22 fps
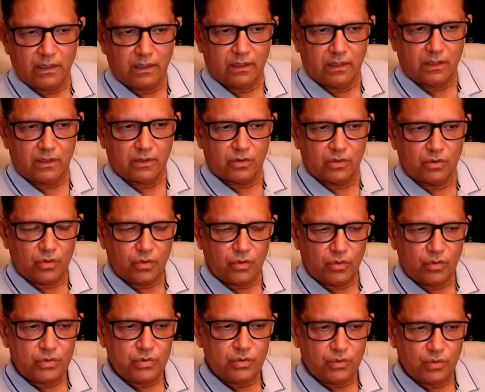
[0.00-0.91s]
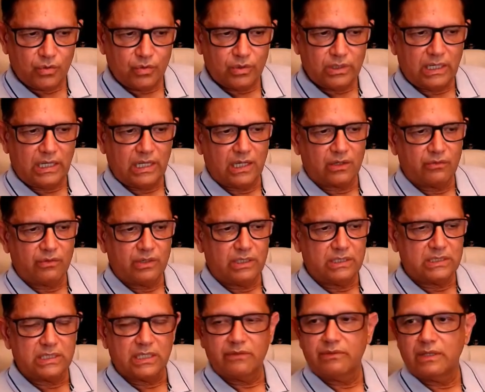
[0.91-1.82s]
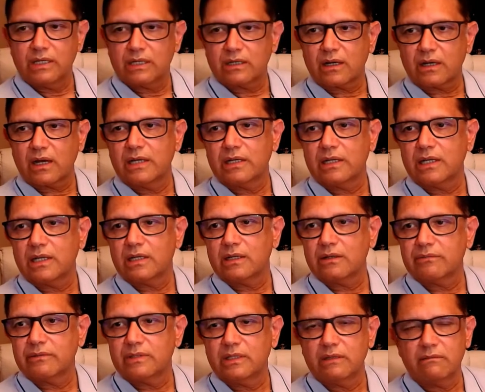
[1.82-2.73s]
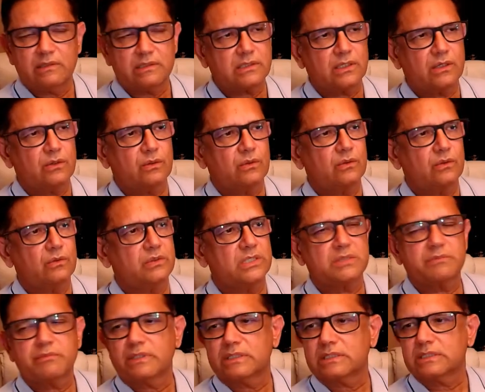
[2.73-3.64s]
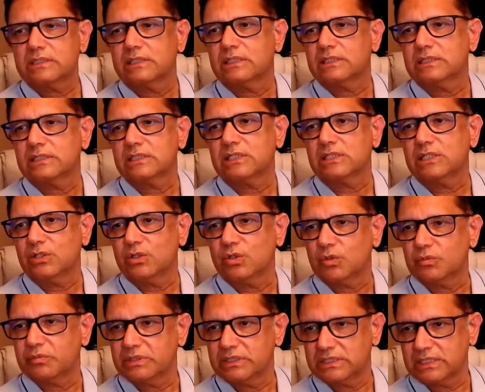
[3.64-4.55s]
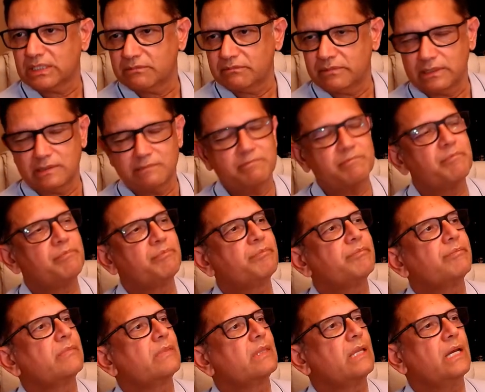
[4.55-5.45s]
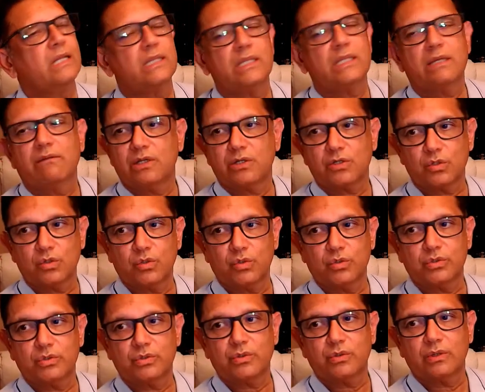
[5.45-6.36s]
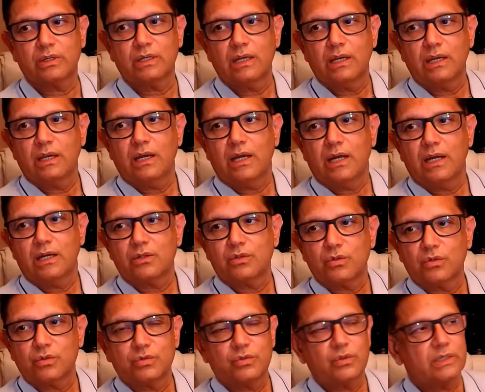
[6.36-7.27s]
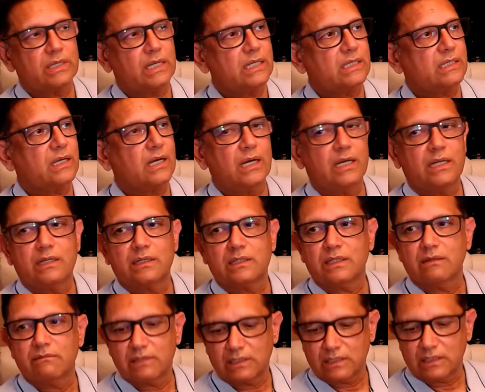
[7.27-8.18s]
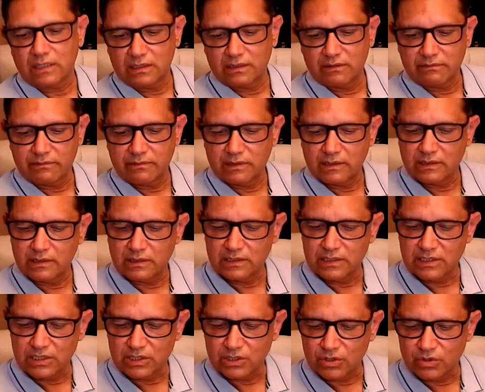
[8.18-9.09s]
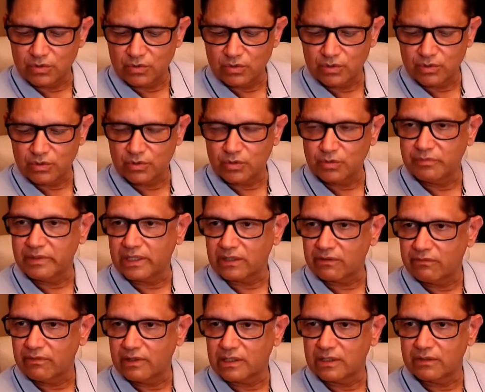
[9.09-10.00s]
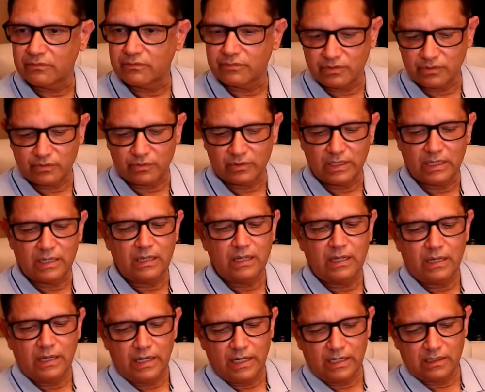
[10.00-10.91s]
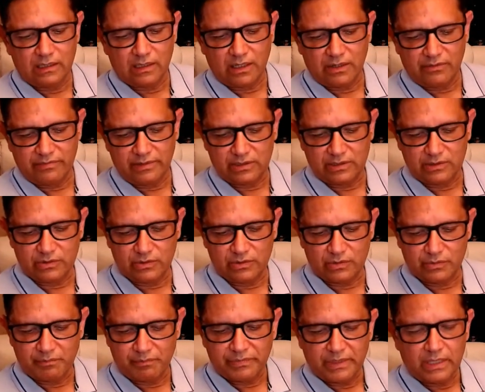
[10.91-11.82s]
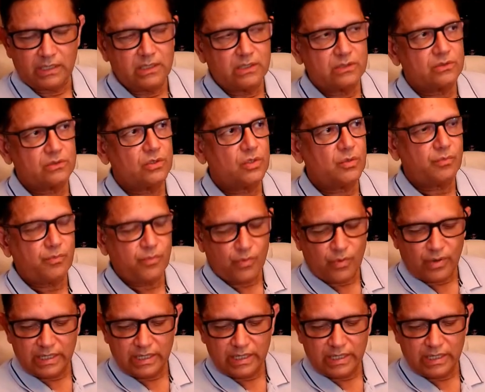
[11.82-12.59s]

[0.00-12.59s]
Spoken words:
Those who know the language, if they're kind enough, they will say, oh, this person doesn't really know Punjabi, and they will ignore you. And those who are not kind, they will kind of ridicule you, make fun of you and laugh at you. So the point